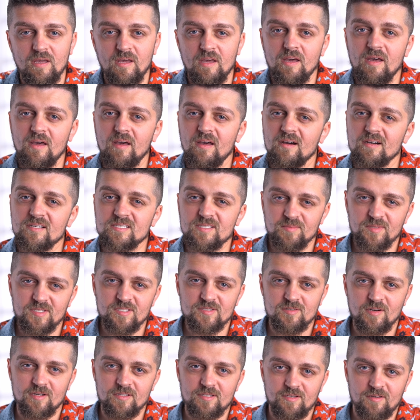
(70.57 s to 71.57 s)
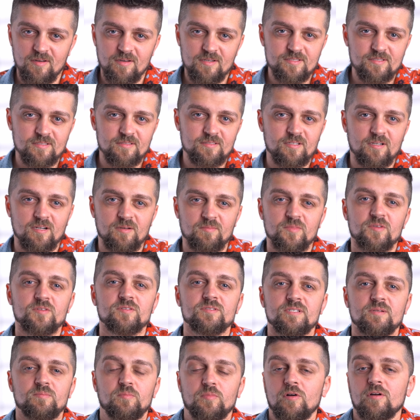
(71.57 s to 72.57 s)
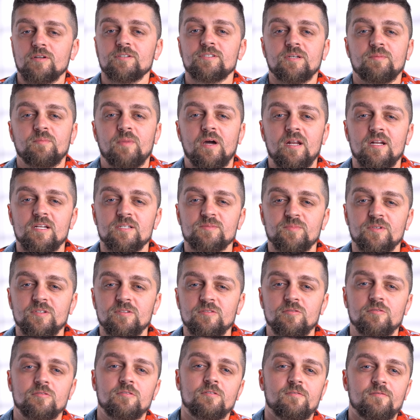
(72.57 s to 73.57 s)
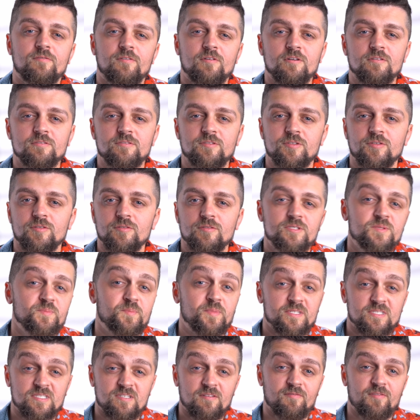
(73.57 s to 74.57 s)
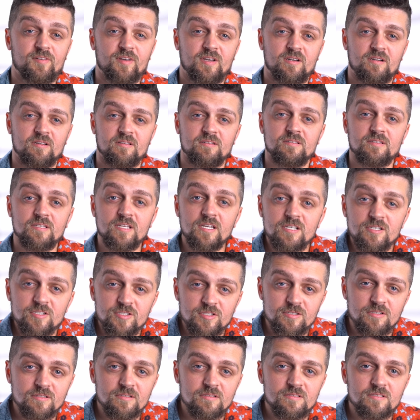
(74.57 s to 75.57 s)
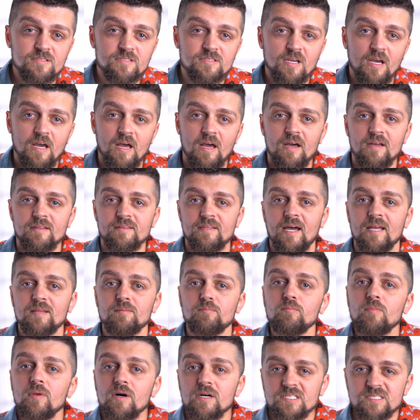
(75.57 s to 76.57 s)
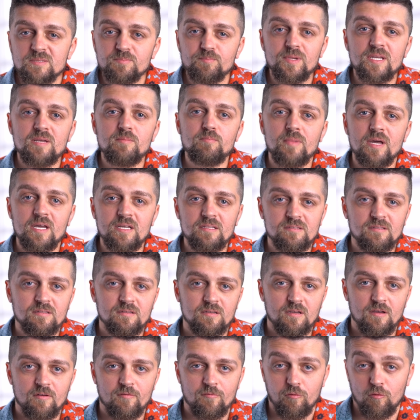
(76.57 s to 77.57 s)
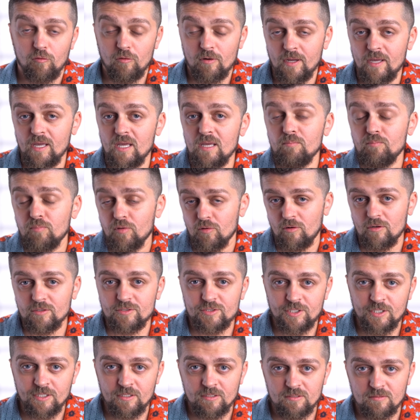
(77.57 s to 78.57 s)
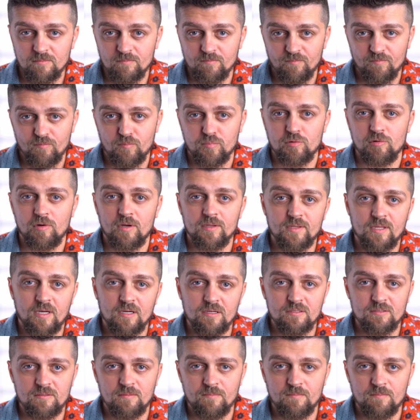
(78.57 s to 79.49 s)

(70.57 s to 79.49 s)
Acceptance criteria is a term used in project management to refer to specific conditions that must be met for a project, product,